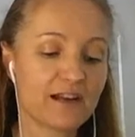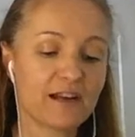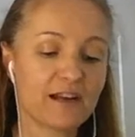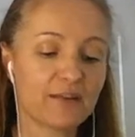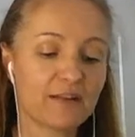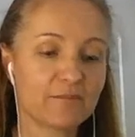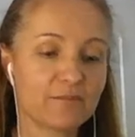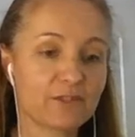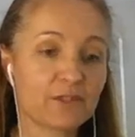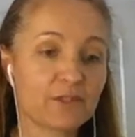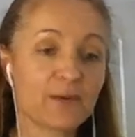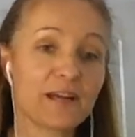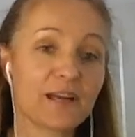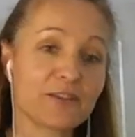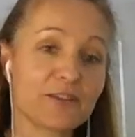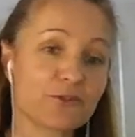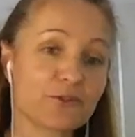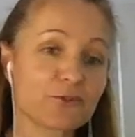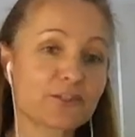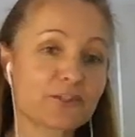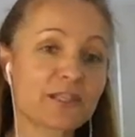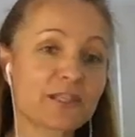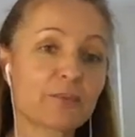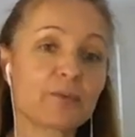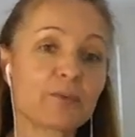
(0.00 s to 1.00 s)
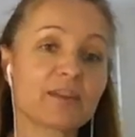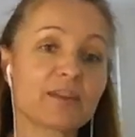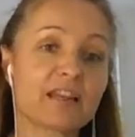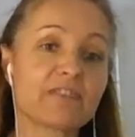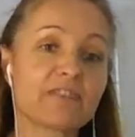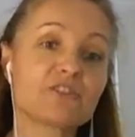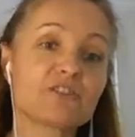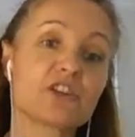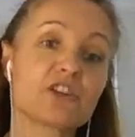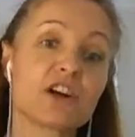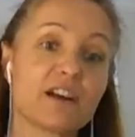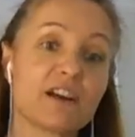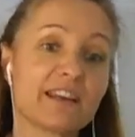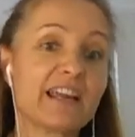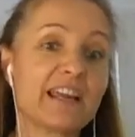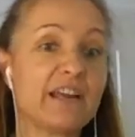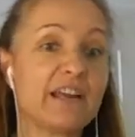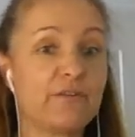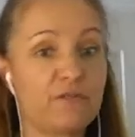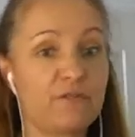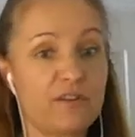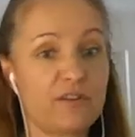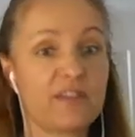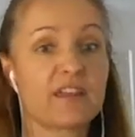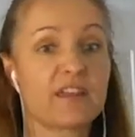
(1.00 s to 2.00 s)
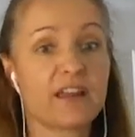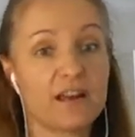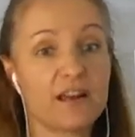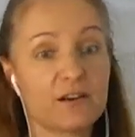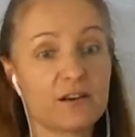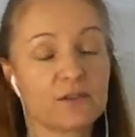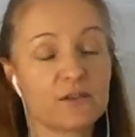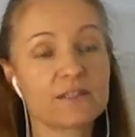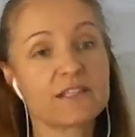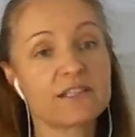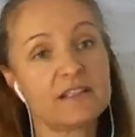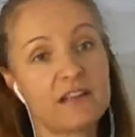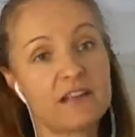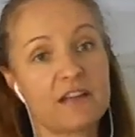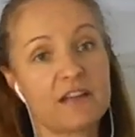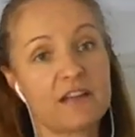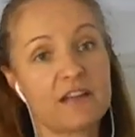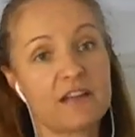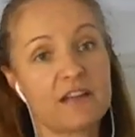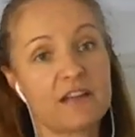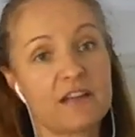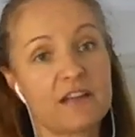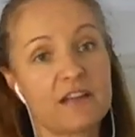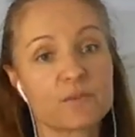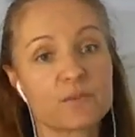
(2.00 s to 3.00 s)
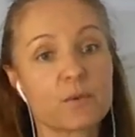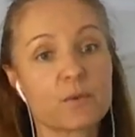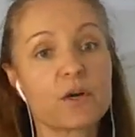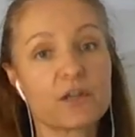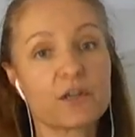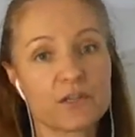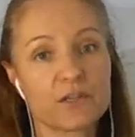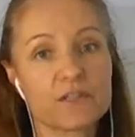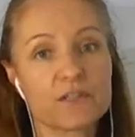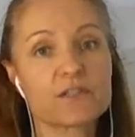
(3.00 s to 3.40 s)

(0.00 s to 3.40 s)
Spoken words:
come to our doorstep when they've tried everything else and nothing has worked.